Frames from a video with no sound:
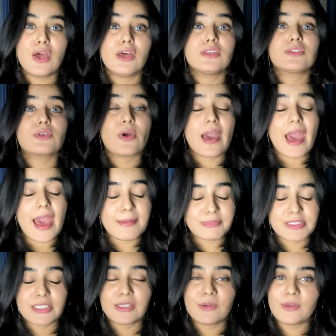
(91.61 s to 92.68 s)
So
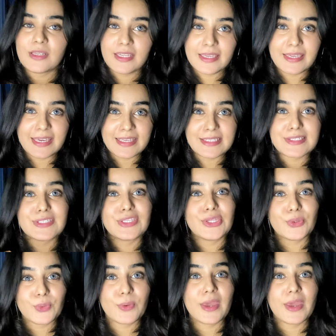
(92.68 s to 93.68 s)
absolutely yes, you